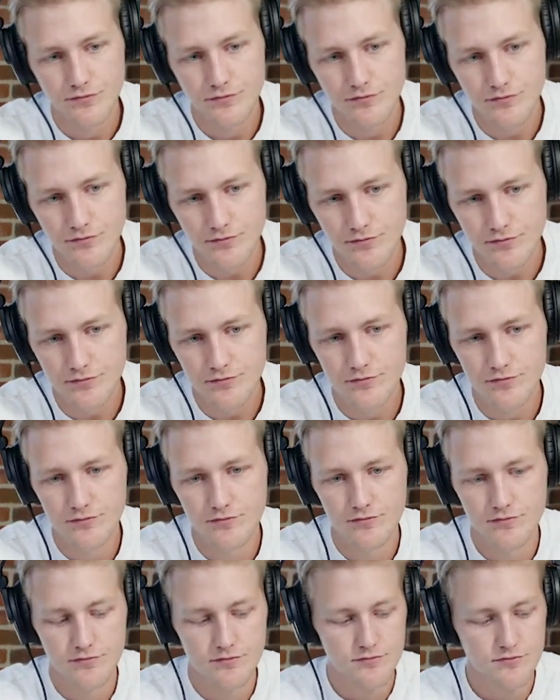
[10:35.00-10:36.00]

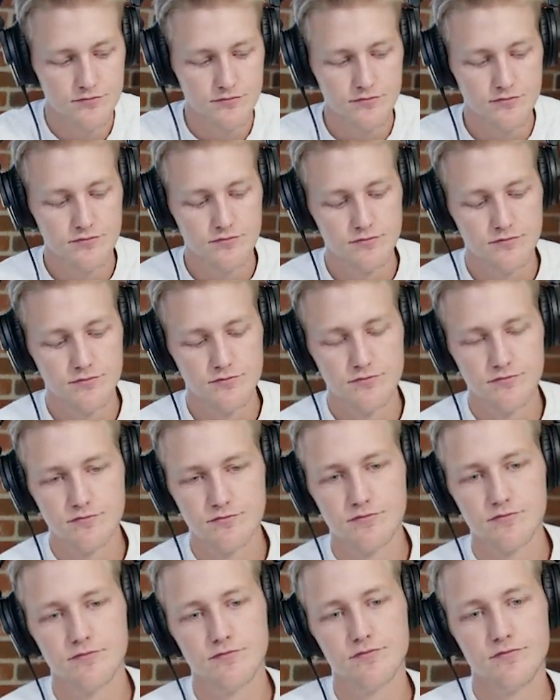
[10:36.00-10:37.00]

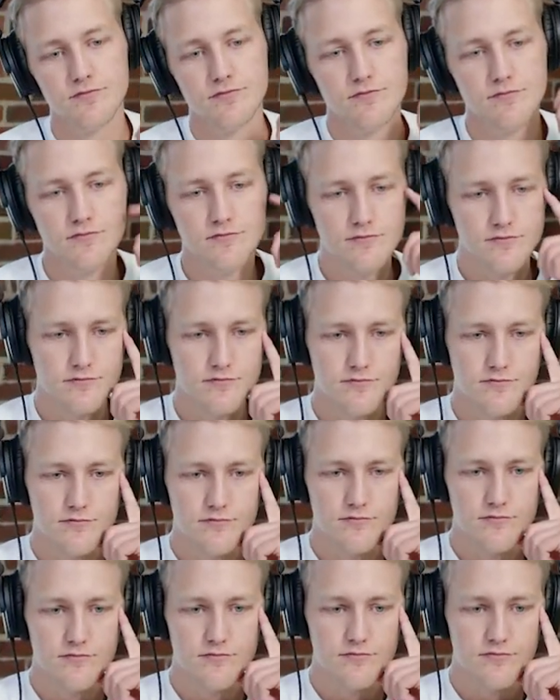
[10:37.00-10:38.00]

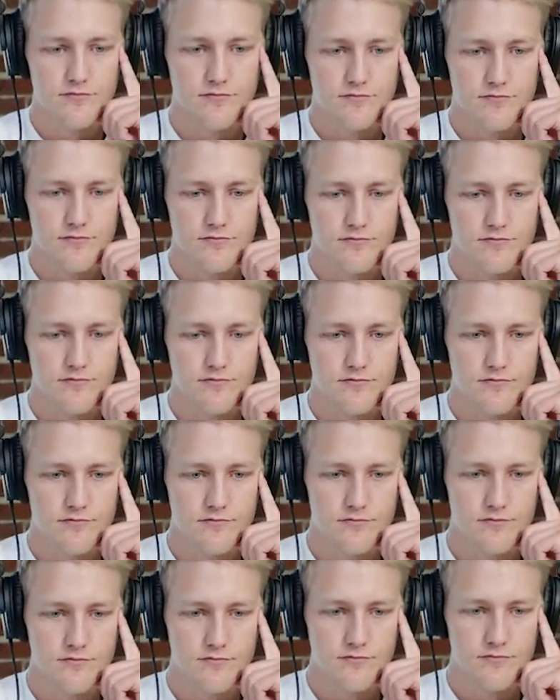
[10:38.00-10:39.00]

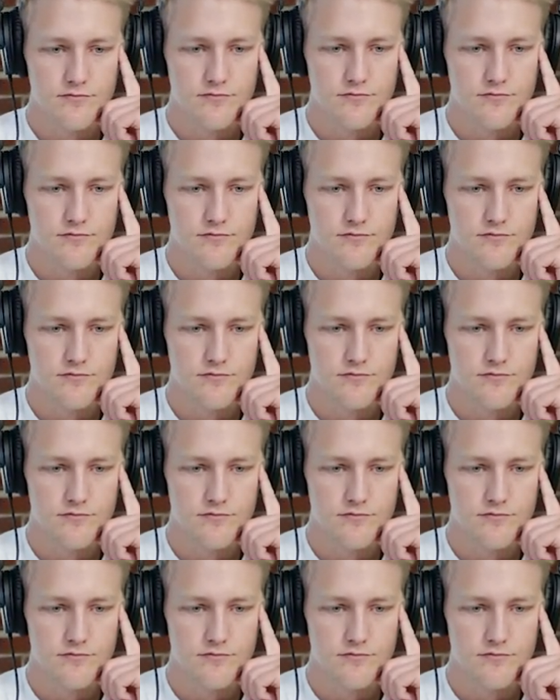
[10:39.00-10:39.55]
(silent)